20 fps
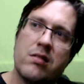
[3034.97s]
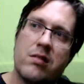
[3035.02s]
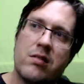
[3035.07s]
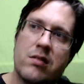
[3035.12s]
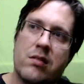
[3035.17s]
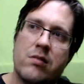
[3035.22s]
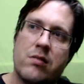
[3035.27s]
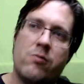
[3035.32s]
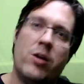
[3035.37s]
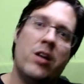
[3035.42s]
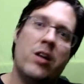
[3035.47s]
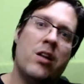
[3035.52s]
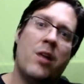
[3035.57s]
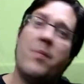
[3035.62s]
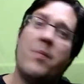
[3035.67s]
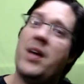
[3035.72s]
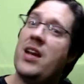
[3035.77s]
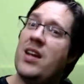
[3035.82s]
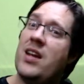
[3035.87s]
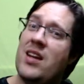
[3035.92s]
we're a lot
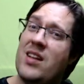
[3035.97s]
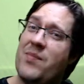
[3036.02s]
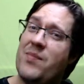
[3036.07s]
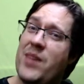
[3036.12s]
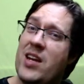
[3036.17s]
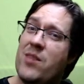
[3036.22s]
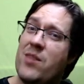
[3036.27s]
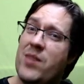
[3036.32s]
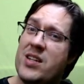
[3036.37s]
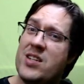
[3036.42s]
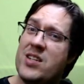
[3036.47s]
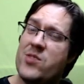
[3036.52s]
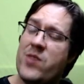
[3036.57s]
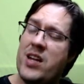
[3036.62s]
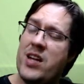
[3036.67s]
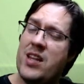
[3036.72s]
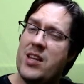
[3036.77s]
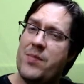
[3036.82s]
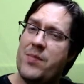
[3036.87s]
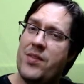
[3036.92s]
better by the 20th
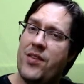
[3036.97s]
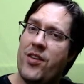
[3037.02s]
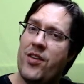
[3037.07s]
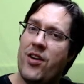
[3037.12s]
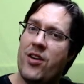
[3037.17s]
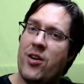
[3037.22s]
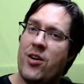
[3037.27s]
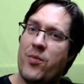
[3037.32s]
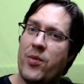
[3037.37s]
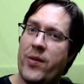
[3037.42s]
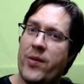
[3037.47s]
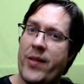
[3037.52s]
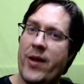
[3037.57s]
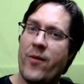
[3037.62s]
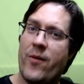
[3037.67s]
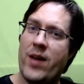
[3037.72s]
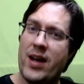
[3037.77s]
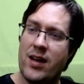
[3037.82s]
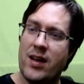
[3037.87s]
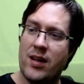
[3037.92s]
episode, I'll put it that
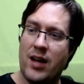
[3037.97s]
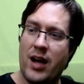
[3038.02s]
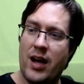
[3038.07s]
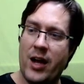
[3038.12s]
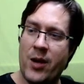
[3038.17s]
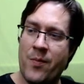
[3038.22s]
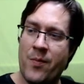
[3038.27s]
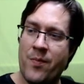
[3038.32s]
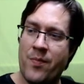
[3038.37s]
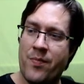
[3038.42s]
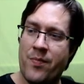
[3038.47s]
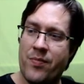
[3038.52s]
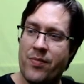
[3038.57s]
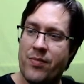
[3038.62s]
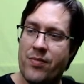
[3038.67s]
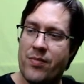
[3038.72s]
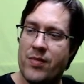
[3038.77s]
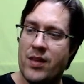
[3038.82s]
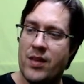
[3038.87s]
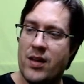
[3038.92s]
way.
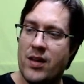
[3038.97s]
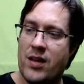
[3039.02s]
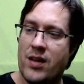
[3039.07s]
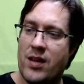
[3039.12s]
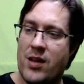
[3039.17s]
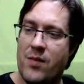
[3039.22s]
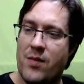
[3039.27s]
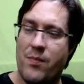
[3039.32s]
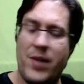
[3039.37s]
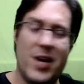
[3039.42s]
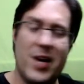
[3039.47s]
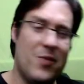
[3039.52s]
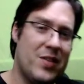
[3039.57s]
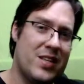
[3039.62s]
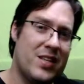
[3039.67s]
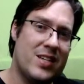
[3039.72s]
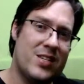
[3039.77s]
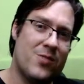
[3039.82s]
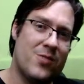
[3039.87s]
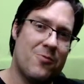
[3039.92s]
Bear with
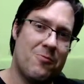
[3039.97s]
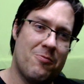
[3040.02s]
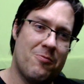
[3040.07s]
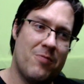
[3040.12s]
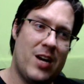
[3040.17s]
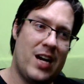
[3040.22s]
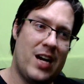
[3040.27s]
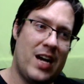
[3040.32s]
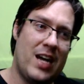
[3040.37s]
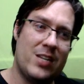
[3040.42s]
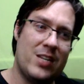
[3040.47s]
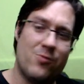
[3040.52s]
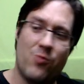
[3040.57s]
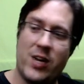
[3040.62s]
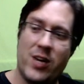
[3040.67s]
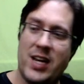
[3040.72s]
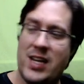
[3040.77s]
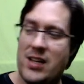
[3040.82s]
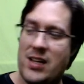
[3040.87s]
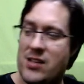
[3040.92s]
us as
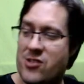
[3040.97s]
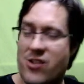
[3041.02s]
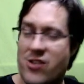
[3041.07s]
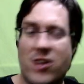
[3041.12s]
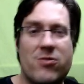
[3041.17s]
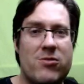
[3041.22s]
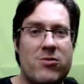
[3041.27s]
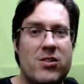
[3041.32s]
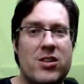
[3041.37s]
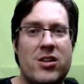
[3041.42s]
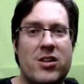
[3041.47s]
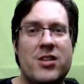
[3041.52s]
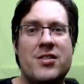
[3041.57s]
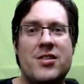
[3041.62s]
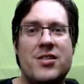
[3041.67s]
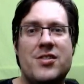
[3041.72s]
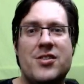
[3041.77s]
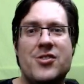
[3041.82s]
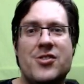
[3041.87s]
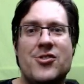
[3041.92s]
we struggle to learn the
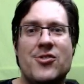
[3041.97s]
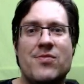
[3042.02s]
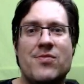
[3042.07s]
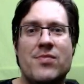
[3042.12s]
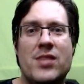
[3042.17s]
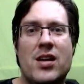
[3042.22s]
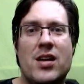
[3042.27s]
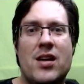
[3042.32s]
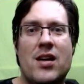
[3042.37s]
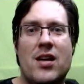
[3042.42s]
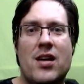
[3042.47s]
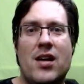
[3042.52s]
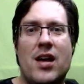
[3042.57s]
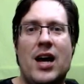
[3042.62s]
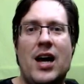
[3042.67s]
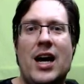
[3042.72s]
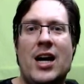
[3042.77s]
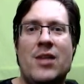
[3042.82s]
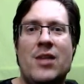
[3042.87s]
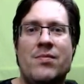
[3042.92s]
system.
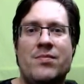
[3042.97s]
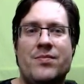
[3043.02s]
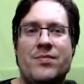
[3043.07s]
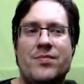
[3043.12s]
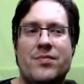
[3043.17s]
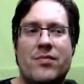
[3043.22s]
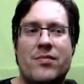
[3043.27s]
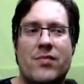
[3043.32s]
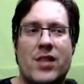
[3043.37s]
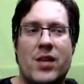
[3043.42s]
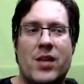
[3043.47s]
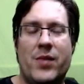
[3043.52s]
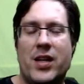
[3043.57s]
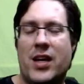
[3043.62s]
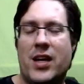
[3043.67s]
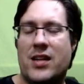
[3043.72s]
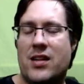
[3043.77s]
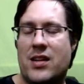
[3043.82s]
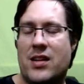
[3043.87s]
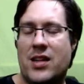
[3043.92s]
We like
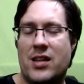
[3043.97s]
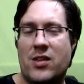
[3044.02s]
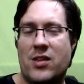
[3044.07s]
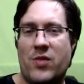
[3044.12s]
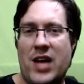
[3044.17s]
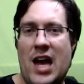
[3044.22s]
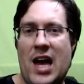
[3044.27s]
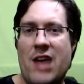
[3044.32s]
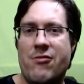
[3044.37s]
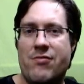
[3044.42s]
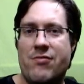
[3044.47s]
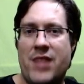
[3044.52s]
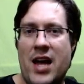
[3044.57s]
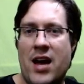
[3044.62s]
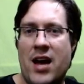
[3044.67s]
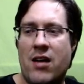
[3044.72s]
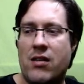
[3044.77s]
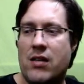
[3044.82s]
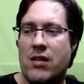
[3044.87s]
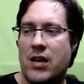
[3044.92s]
to think that we have
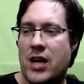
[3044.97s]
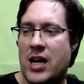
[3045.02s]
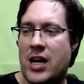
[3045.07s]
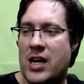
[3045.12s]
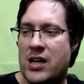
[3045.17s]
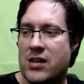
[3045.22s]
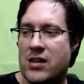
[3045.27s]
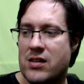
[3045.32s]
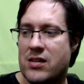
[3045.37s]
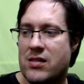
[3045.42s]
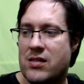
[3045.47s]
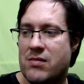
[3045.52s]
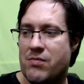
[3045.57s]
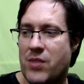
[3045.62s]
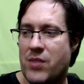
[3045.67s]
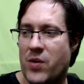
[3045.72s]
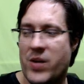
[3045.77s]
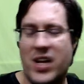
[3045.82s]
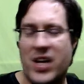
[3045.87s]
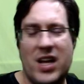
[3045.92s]
now, but
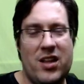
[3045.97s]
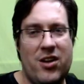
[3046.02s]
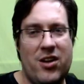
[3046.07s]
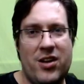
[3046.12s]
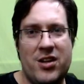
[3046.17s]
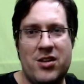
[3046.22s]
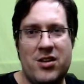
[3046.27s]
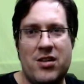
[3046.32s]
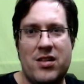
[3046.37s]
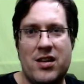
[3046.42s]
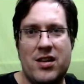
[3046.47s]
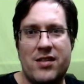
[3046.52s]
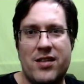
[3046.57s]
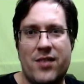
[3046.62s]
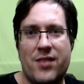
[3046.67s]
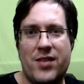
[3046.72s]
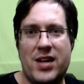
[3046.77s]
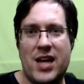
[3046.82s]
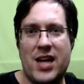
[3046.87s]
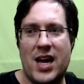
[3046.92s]
we are learning new things every
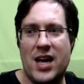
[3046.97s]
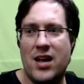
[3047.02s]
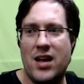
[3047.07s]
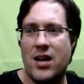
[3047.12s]
day.